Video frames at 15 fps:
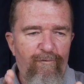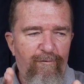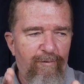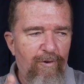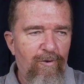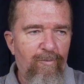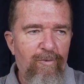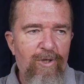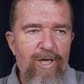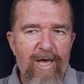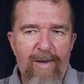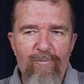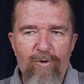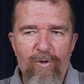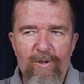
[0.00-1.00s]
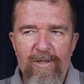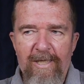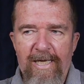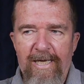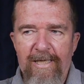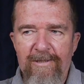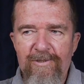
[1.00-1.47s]
film camera
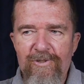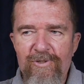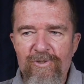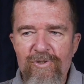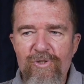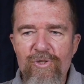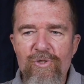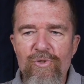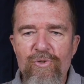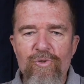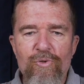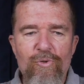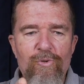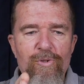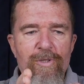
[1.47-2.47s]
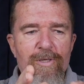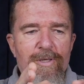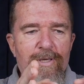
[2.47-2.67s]
lens to